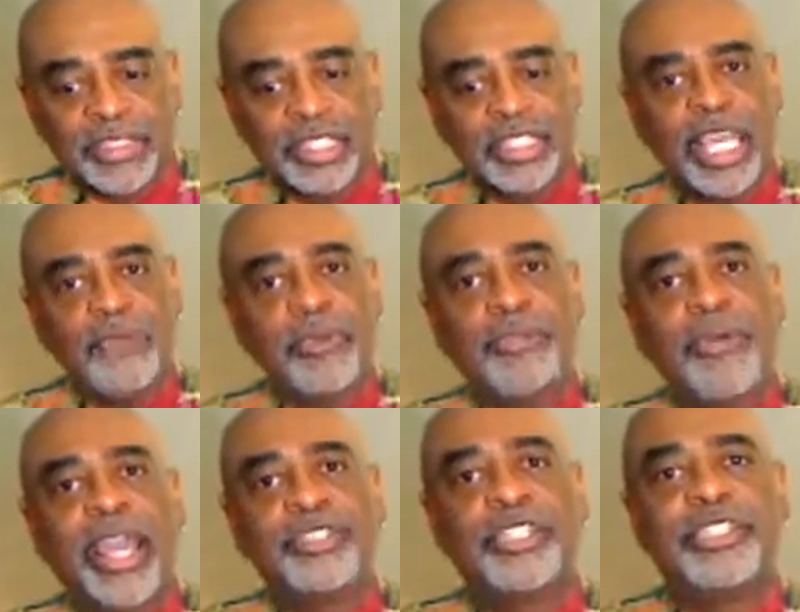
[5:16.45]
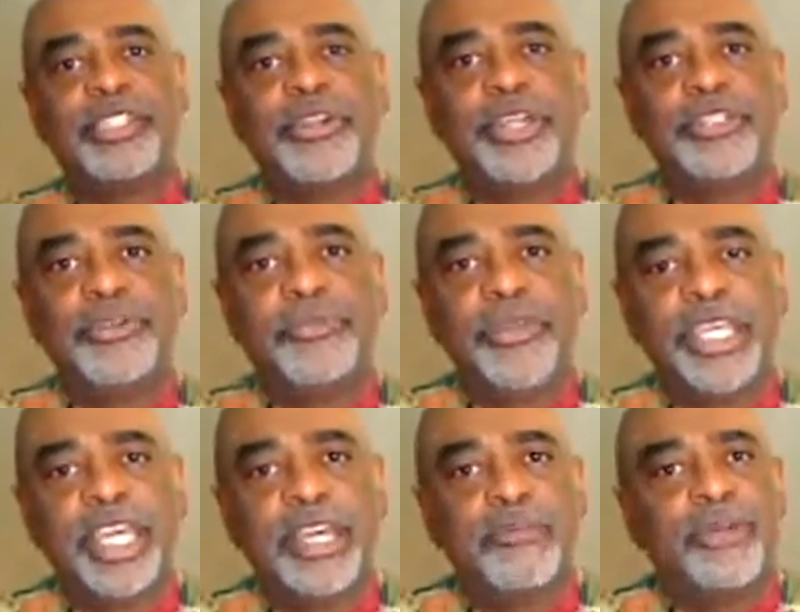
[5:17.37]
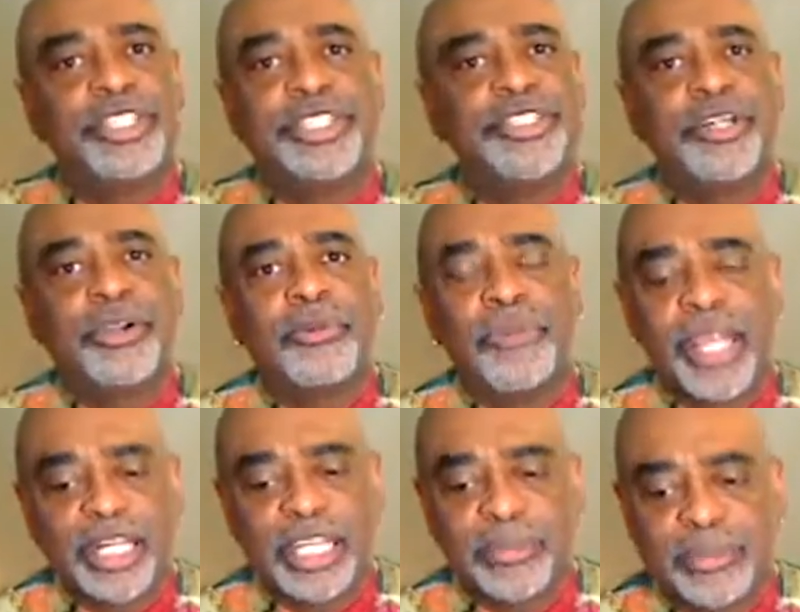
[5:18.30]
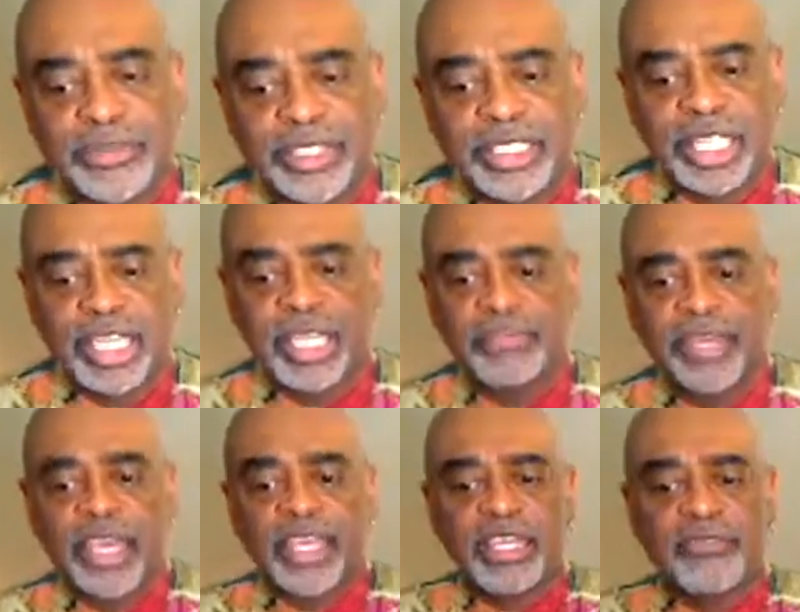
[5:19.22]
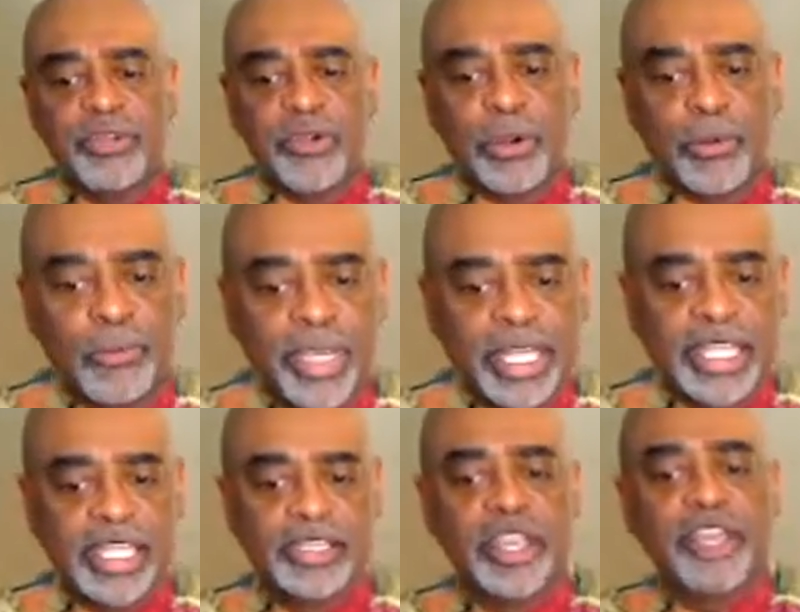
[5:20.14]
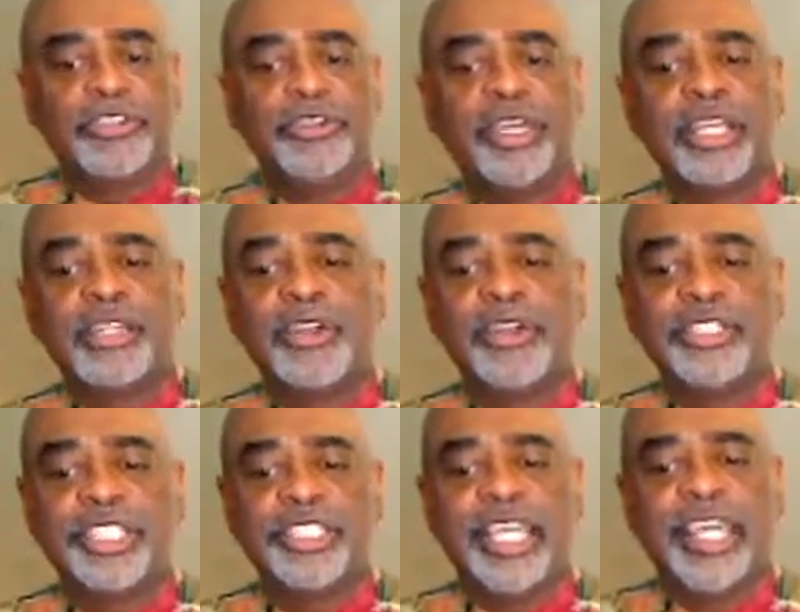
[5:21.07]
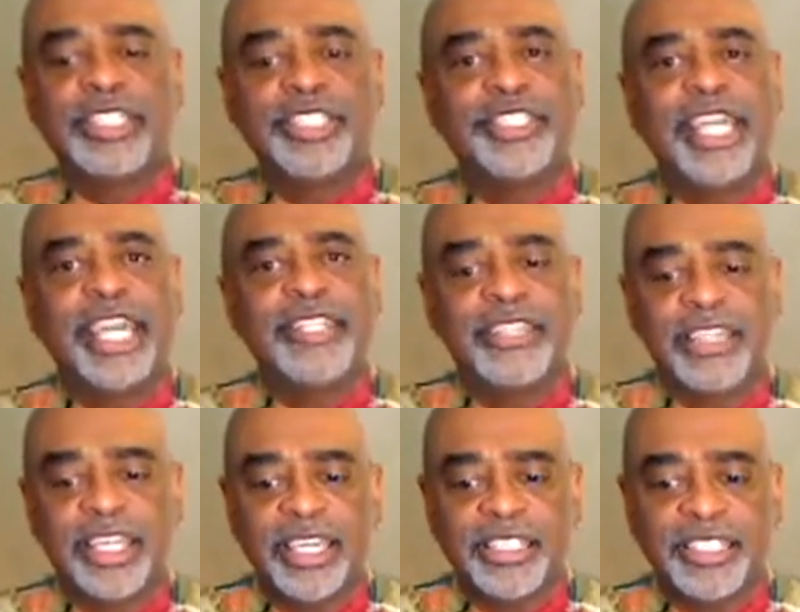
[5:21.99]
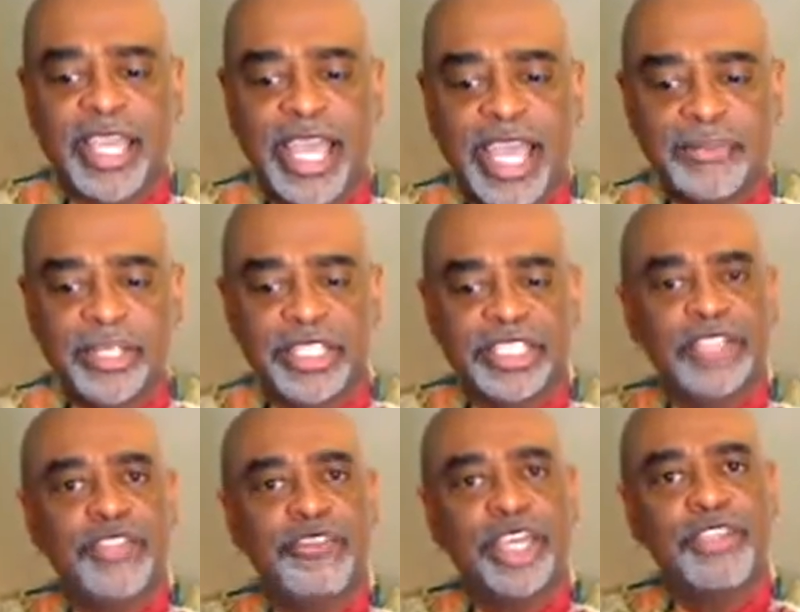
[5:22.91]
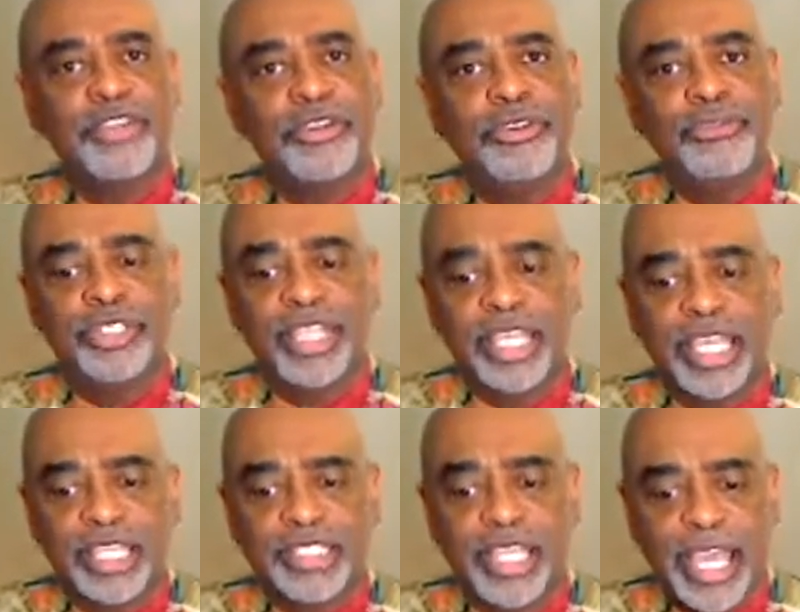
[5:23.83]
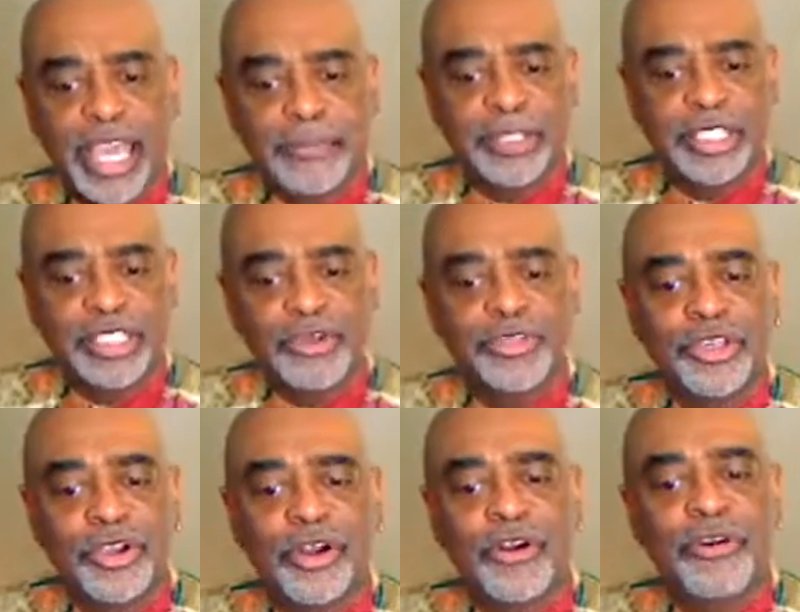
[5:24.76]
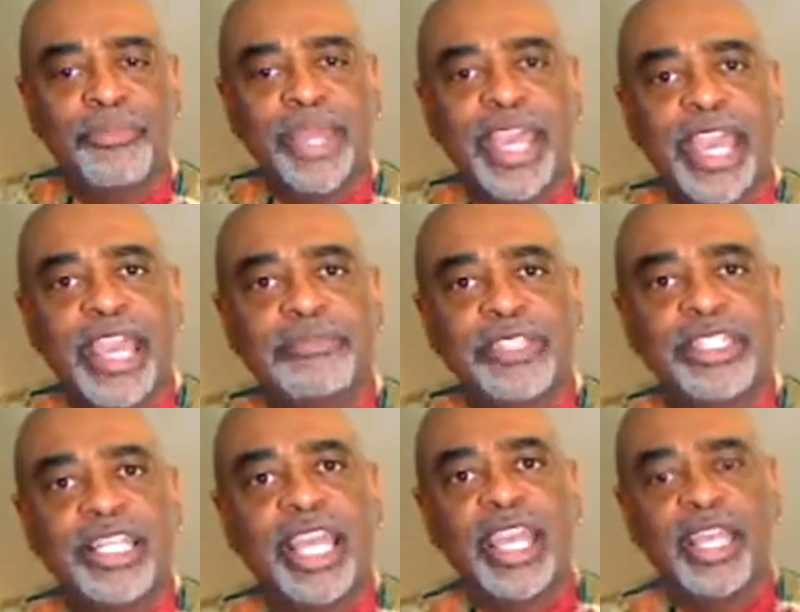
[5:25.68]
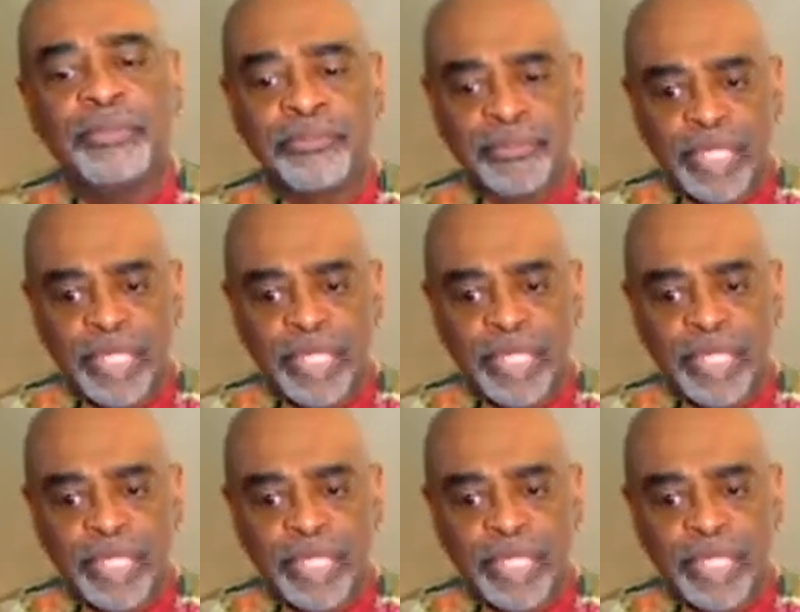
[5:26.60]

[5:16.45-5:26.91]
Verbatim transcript: Today we practice learning to forgive, which is to correctly proceed. If you are willing, you can learn today to take the key to happiness, and you can use the key to happiness on your own behalf today.